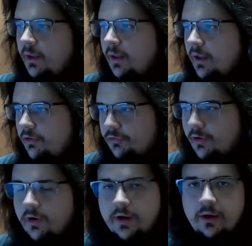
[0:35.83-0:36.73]
has
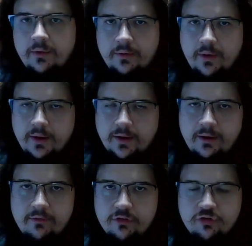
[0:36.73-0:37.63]
gone out and like
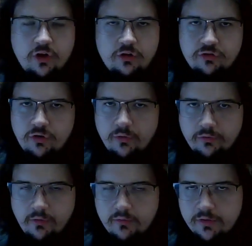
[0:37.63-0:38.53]
given John
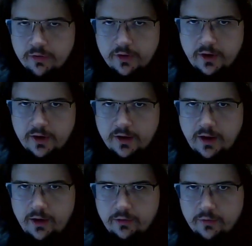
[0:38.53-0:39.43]
Jones everything that he can
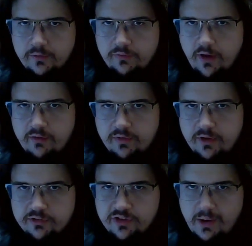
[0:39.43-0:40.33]
handle in 5
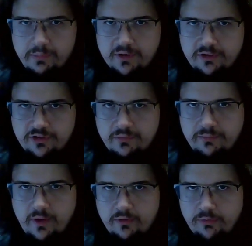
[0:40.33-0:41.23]
round championship
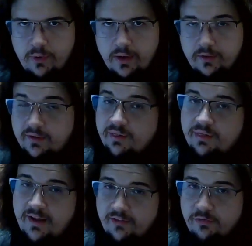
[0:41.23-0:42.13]
fights, right? Like
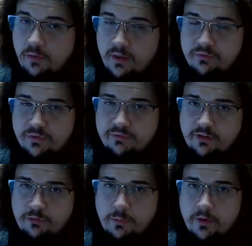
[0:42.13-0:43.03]
that's the level of
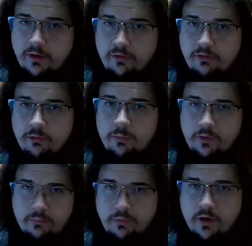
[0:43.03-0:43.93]
experience that's
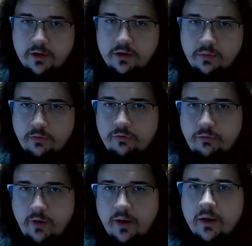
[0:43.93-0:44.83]
being brought into this
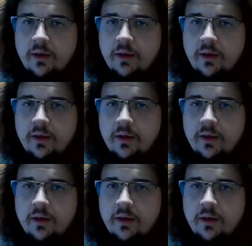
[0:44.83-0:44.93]
fight